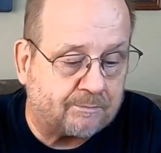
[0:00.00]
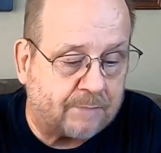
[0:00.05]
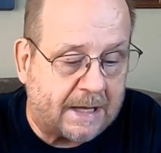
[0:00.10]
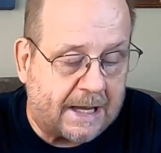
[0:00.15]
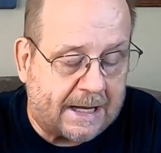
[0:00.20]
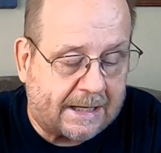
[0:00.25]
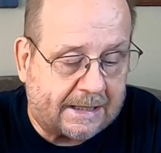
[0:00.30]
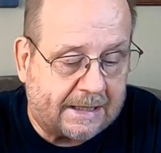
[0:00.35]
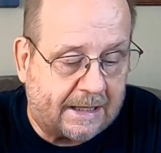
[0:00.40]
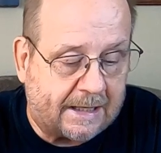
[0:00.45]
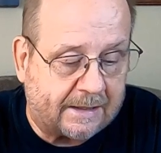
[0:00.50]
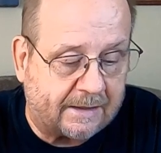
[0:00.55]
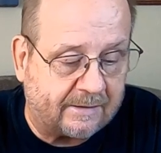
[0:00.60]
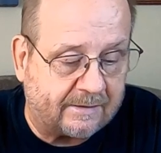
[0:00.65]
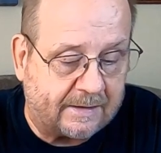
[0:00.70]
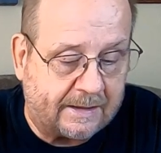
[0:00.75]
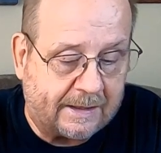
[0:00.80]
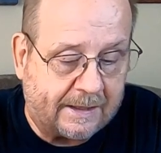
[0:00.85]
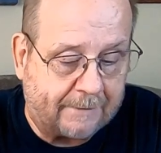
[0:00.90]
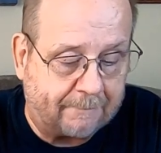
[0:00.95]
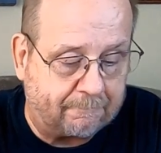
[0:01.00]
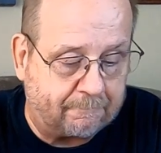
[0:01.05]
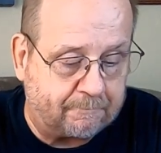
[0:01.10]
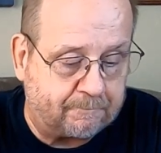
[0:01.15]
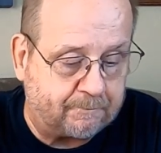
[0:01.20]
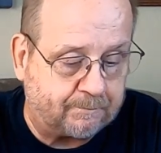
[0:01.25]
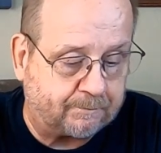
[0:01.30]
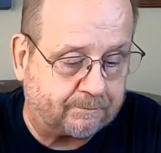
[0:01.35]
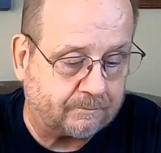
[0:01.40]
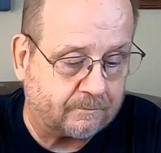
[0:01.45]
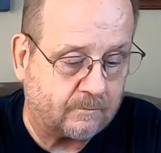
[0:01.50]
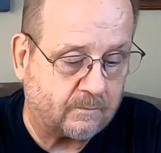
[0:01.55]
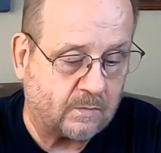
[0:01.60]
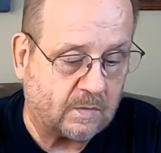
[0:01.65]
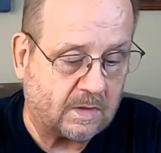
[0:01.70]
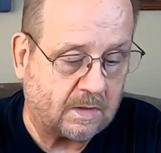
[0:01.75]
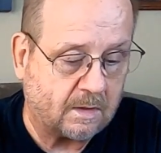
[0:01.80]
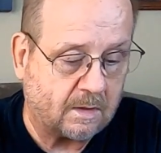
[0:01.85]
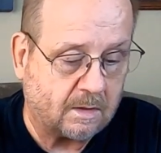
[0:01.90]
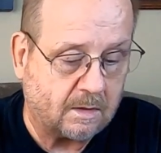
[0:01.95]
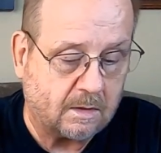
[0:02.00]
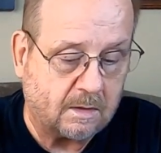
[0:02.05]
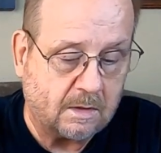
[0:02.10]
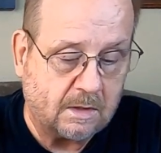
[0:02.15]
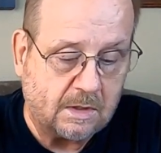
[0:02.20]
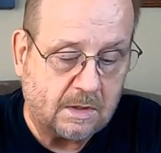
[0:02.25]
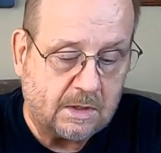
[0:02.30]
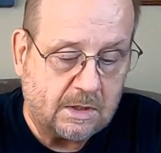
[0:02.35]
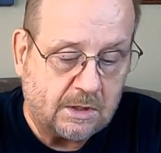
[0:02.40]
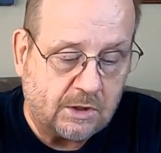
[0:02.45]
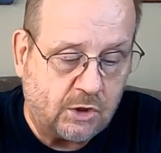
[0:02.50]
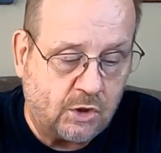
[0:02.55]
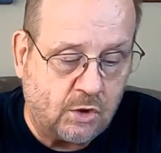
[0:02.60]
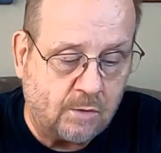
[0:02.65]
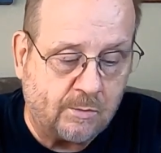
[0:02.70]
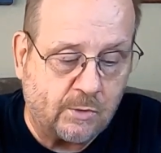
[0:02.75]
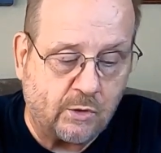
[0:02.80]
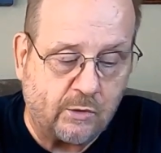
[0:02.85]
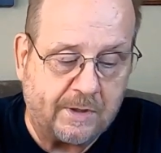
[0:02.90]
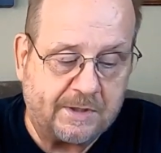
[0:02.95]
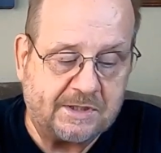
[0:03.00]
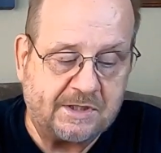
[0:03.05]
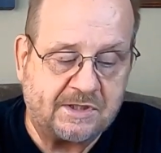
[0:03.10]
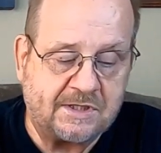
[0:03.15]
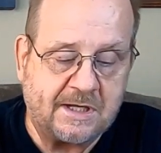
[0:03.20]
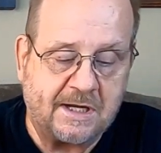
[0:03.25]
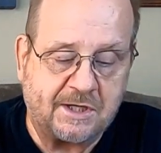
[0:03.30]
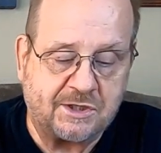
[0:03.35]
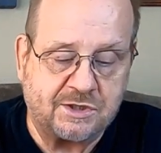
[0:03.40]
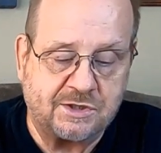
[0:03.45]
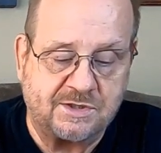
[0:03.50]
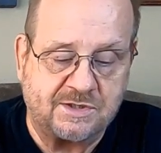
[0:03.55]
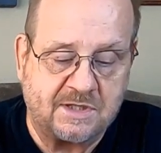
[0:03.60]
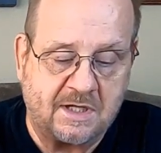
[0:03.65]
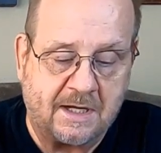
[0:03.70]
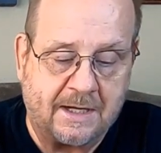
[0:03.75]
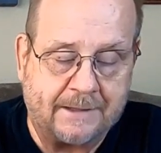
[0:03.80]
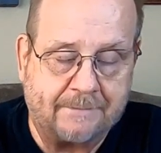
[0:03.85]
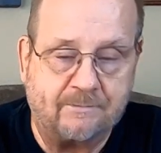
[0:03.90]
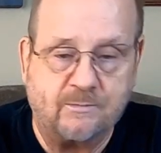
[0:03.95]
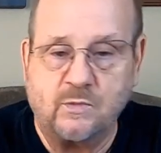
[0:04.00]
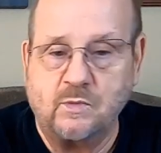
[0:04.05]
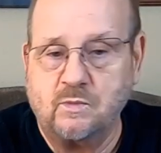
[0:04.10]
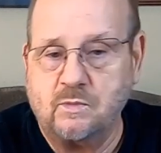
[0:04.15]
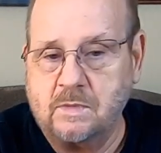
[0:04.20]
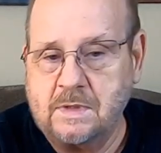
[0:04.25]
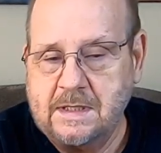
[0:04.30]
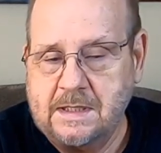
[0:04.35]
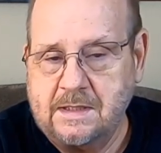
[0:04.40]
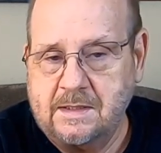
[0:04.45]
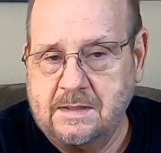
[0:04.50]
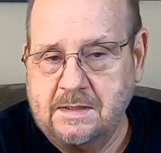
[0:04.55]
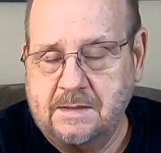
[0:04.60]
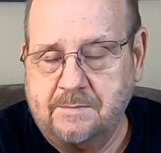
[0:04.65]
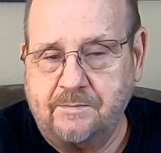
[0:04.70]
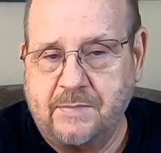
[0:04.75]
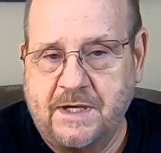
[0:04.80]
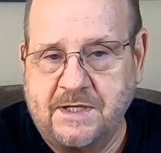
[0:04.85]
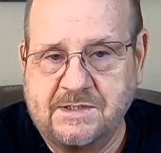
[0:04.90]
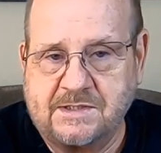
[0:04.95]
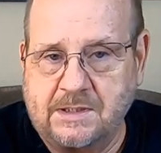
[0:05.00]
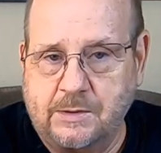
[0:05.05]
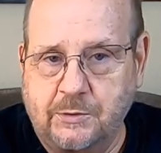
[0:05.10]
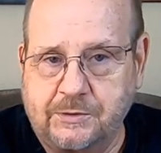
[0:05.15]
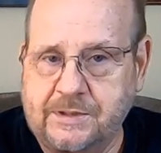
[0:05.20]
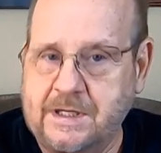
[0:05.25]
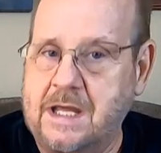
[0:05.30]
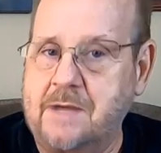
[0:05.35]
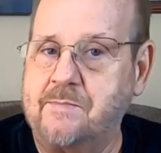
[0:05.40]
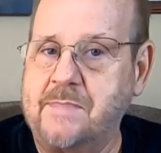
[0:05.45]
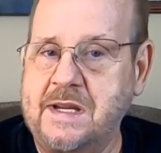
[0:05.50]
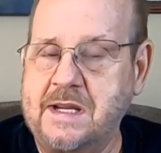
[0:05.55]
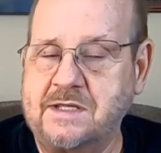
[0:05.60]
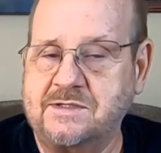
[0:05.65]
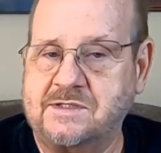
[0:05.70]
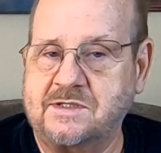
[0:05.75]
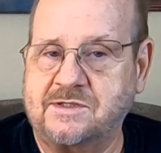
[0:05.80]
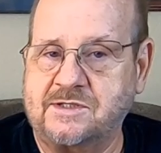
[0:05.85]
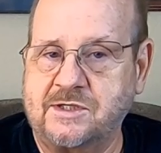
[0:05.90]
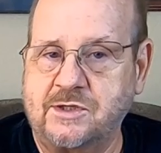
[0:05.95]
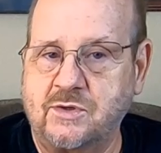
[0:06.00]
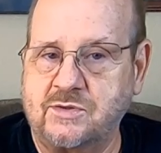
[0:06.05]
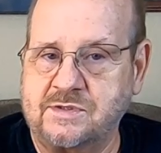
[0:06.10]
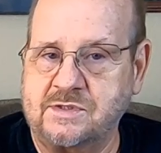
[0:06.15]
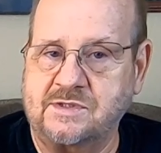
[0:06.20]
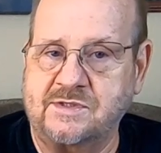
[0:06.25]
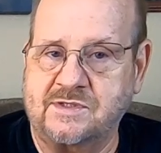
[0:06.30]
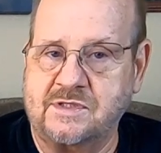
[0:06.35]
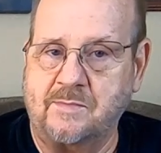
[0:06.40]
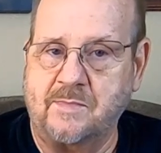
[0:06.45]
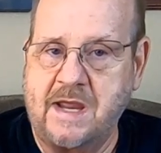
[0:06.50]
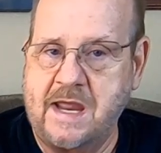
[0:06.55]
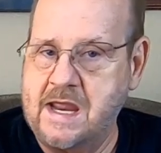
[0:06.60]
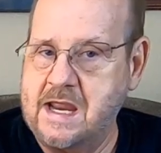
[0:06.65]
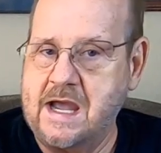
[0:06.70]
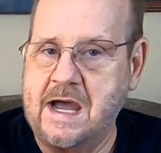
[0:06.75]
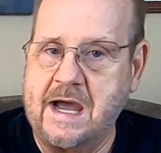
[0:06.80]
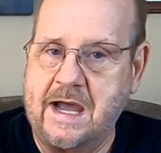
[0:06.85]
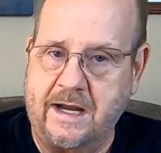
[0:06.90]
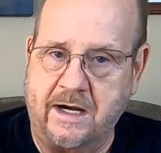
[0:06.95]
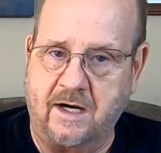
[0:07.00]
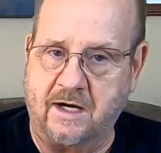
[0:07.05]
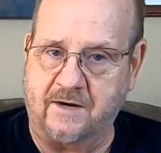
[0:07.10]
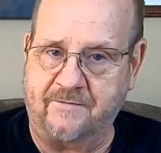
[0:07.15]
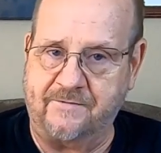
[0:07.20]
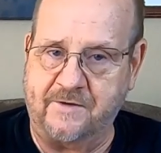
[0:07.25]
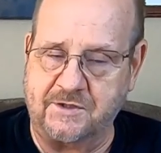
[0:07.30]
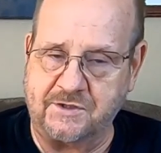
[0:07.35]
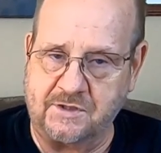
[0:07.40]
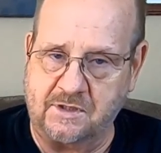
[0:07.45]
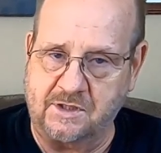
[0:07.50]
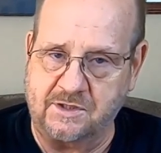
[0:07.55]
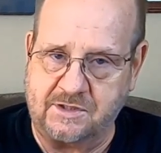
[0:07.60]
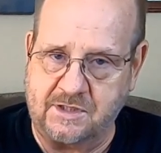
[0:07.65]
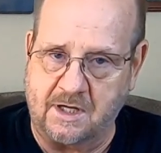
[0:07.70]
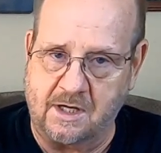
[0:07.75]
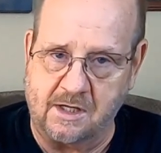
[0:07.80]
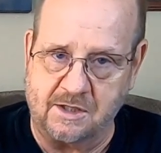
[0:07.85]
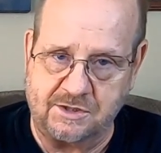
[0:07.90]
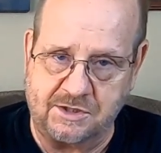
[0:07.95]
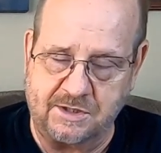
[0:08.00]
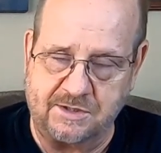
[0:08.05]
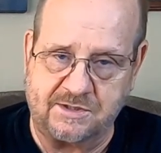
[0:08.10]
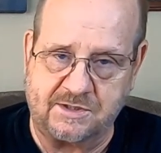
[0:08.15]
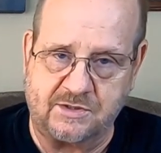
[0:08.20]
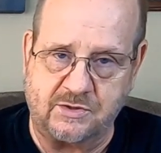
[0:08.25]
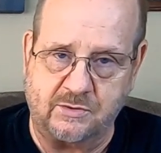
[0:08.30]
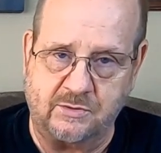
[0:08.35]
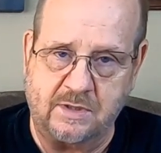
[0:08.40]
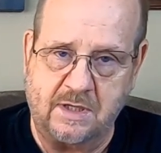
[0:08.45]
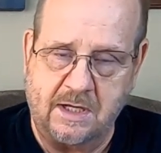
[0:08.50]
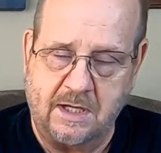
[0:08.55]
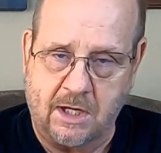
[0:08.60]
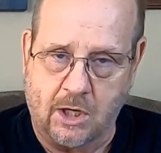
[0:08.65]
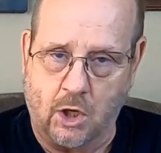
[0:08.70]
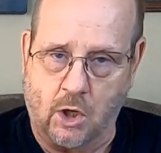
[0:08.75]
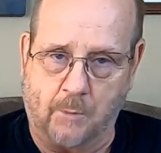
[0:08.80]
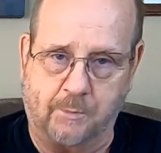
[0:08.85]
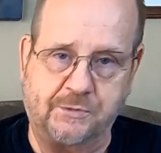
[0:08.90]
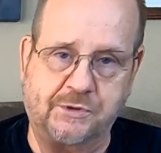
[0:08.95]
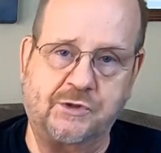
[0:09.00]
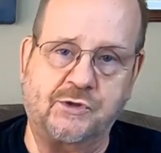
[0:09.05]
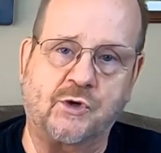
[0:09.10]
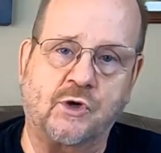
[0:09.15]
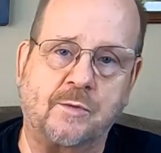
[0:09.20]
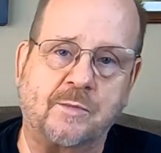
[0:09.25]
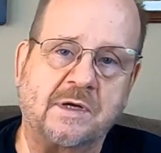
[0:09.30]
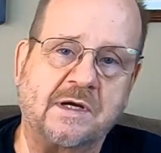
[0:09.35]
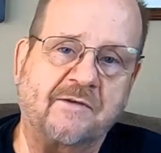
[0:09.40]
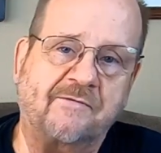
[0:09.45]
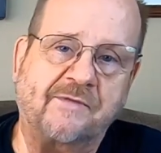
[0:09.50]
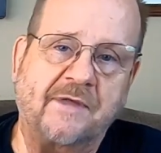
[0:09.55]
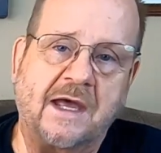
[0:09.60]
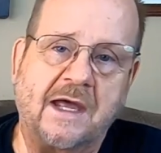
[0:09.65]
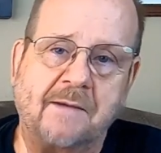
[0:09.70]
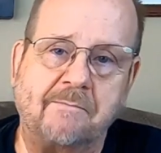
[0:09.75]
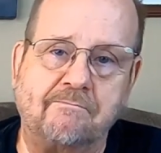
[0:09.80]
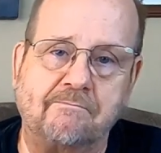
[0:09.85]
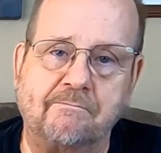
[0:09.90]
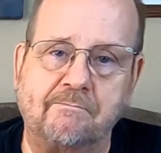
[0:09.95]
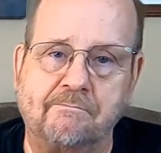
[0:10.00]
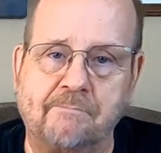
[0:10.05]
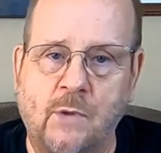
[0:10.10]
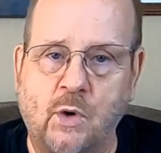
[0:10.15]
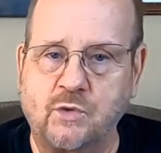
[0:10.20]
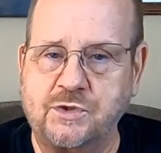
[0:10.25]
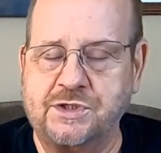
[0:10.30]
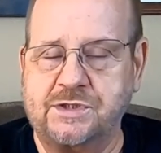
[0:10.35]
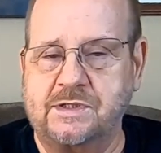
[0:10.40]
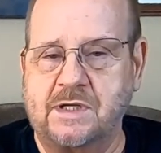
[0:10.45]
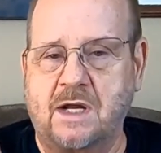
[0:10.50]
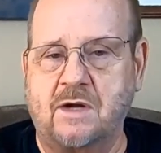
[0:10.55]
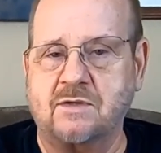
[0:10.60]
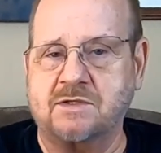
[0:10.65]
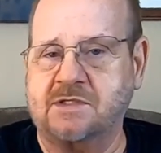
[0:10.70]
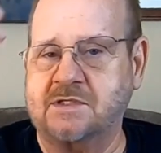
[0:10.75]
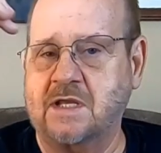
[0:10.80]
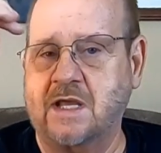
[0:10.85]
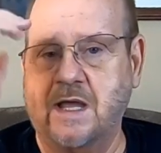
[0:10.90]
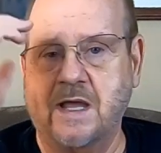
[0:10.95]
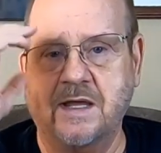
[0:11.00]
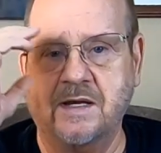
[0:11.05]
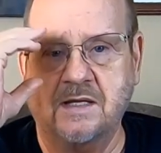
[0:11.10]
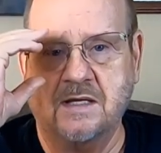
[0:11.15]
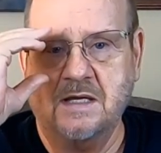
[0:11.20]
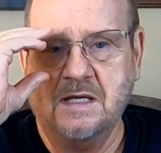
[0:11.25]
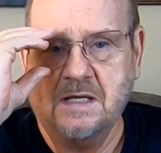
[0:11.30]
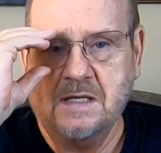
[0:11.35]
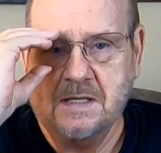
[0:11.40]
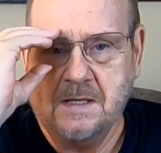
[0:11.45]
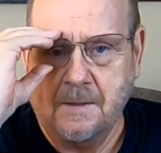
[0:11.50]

back out of that. Humanoid detection's on. Basically what that means, it's using some AI, artificial intelligence, to help determine if that motion outside